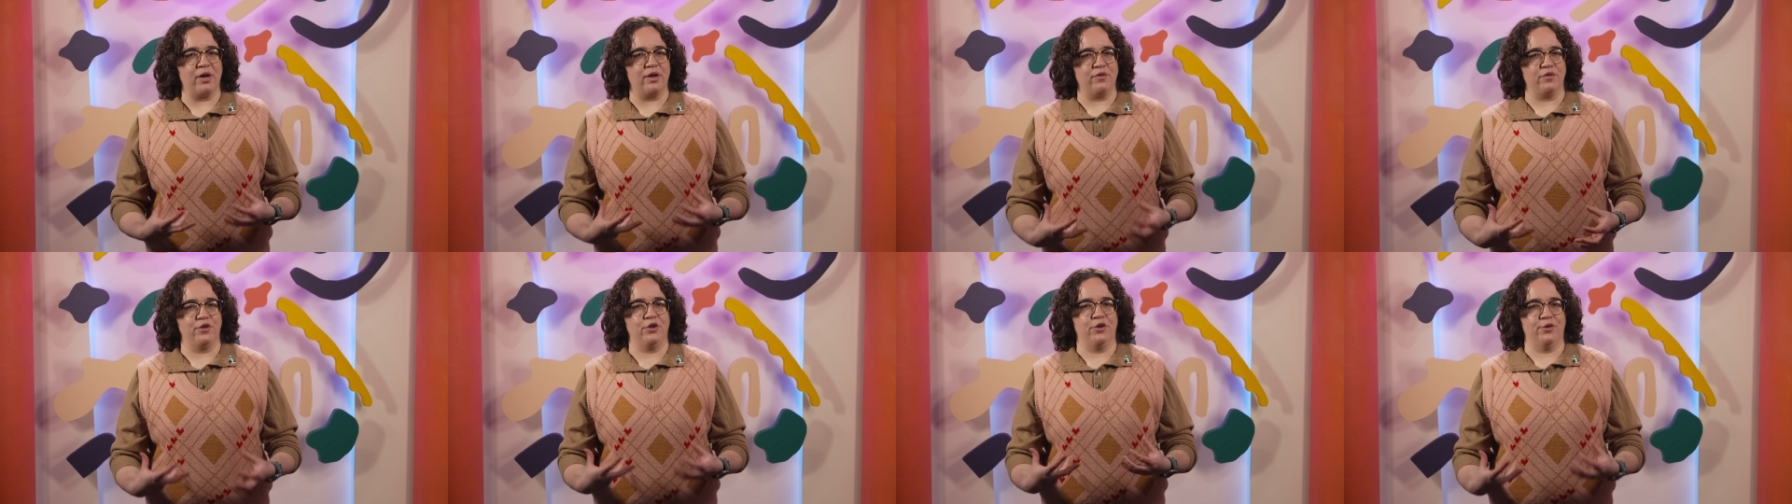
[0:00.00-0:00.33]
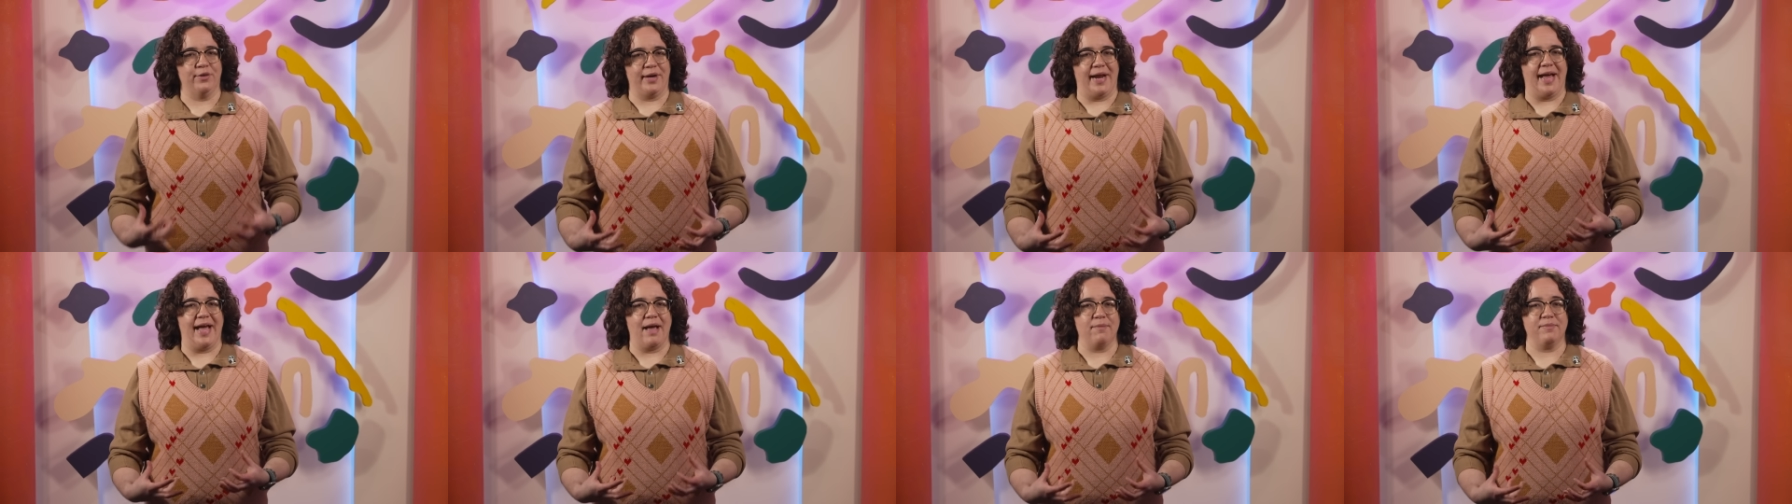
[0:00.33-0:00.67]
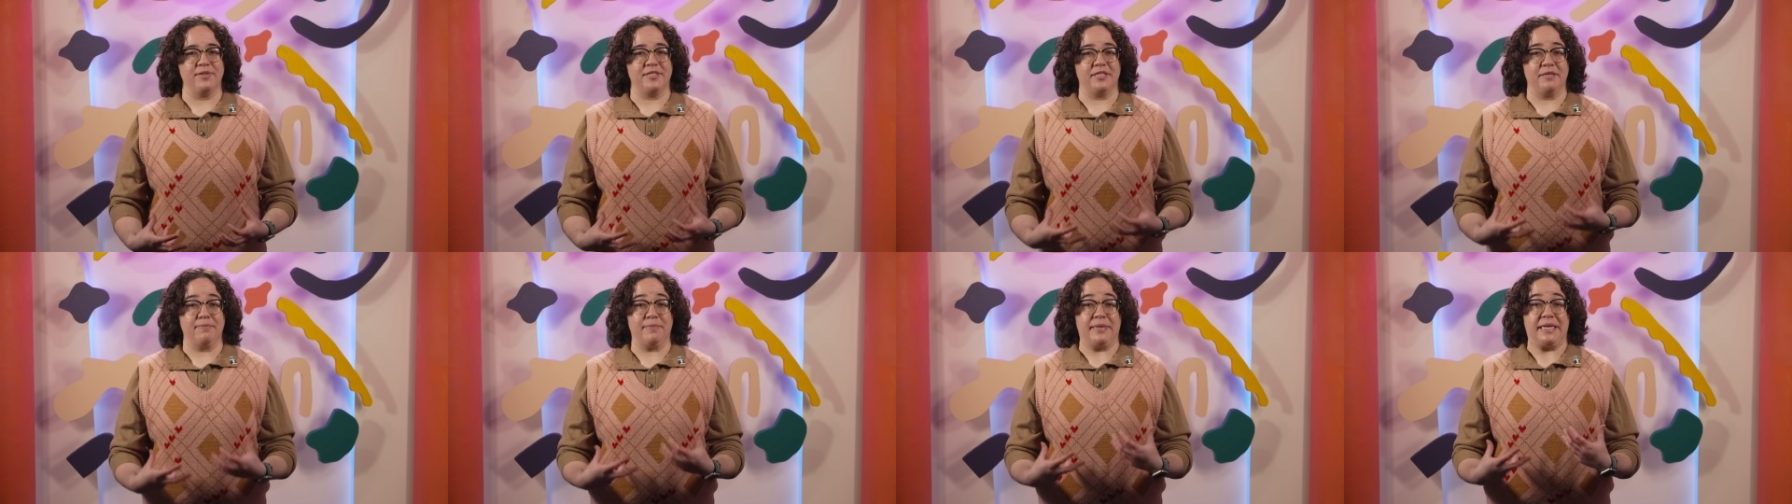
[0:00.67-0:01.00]
of
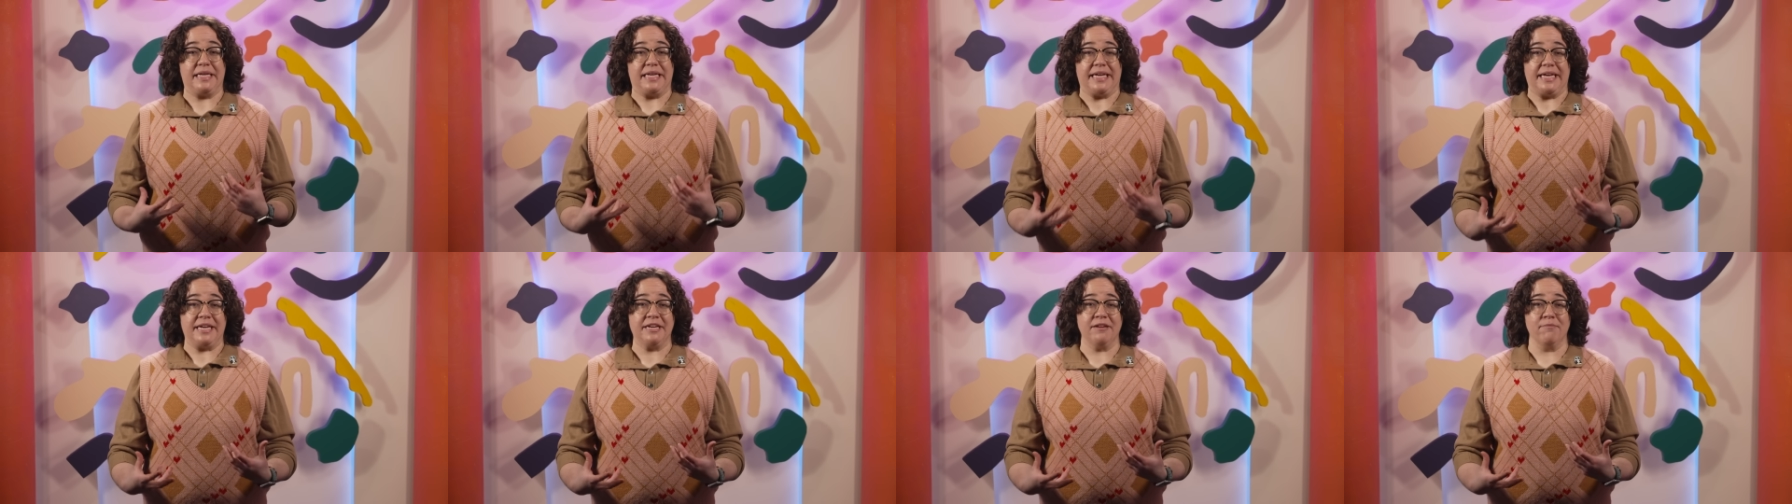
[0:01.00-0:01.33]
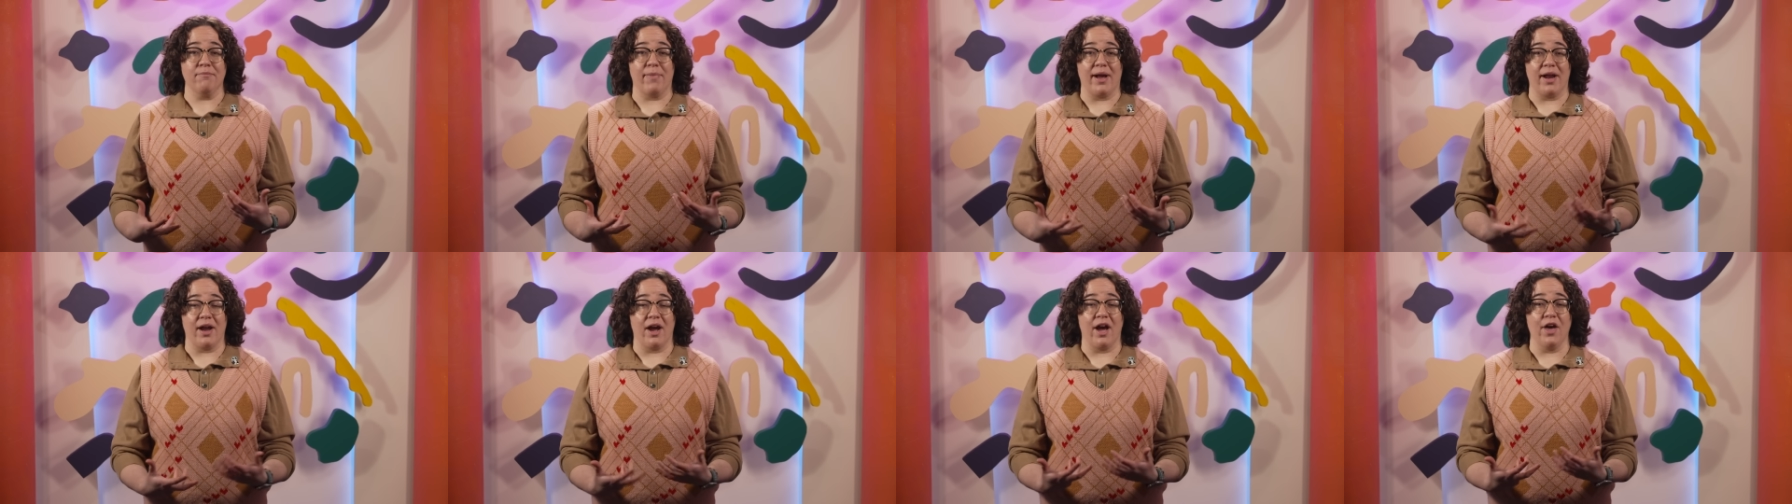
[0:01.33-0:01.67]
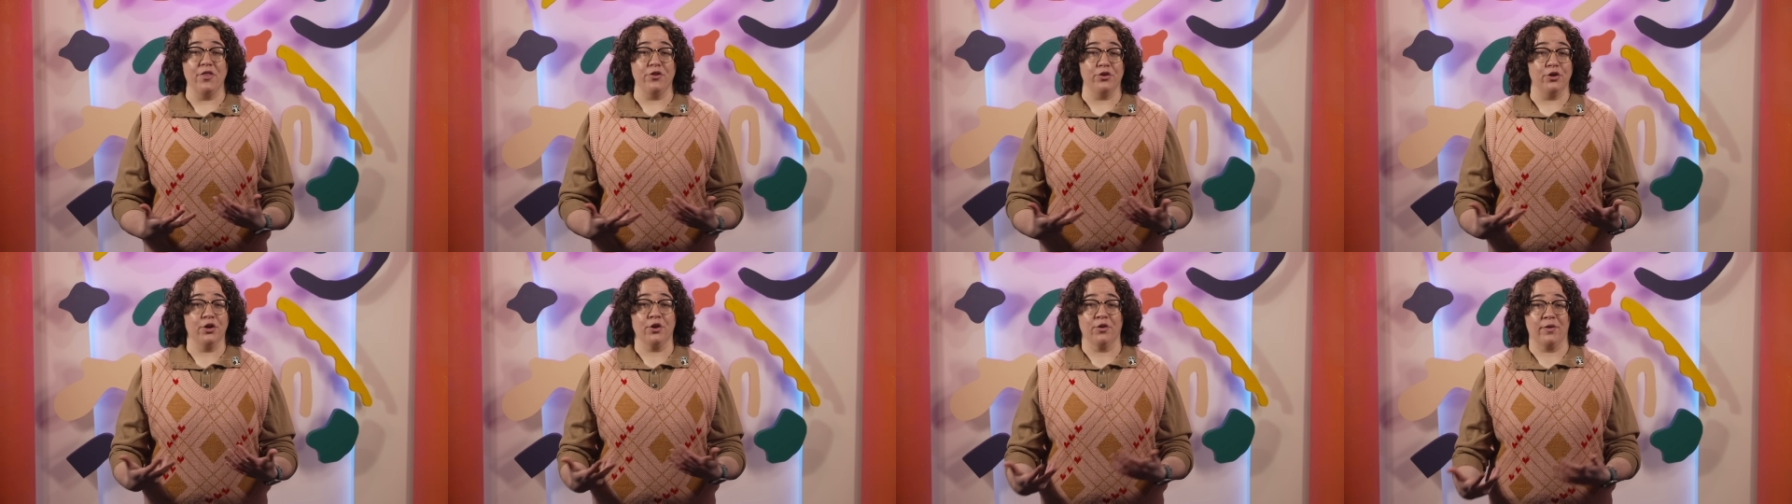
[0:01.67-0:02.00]
crabs to be eaten by
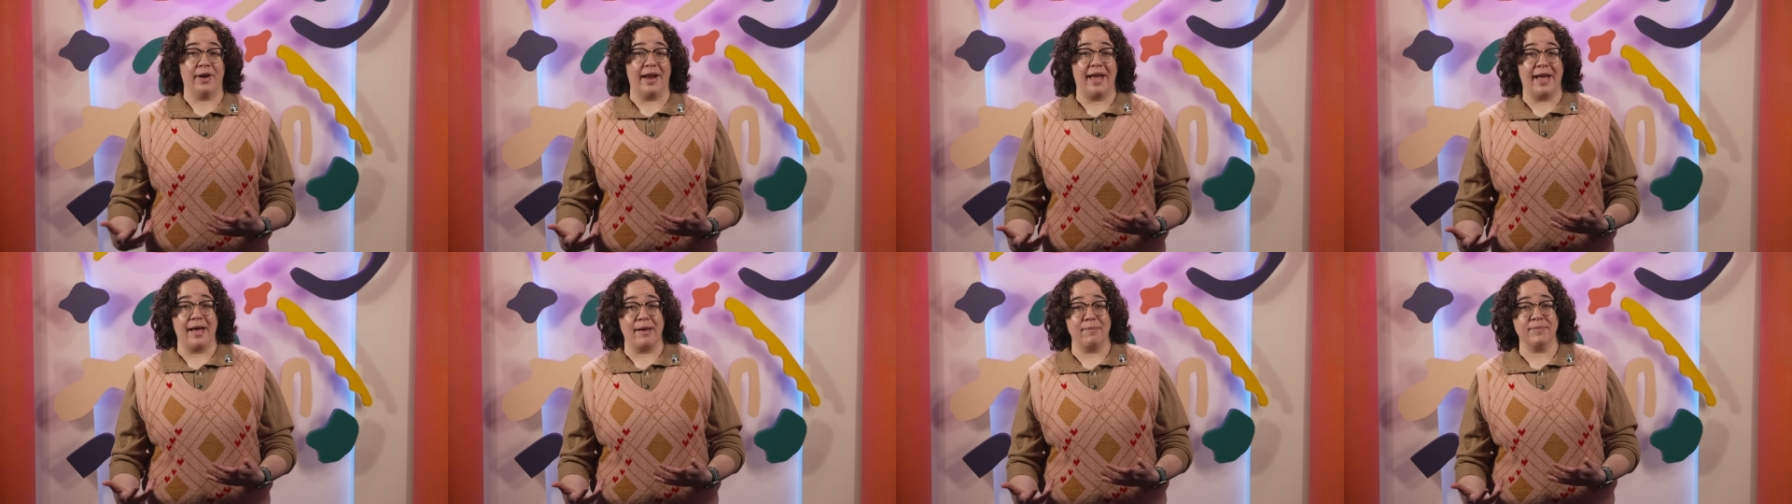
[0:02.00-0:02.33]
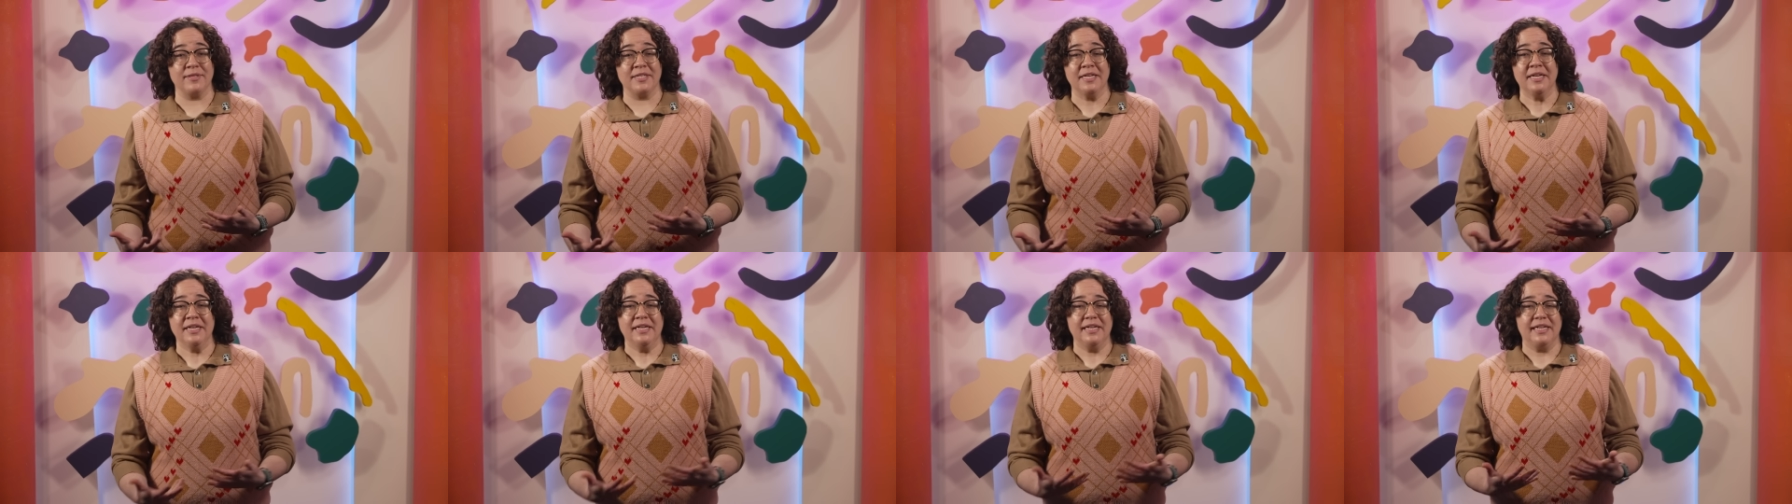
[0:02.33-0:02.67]
other crabs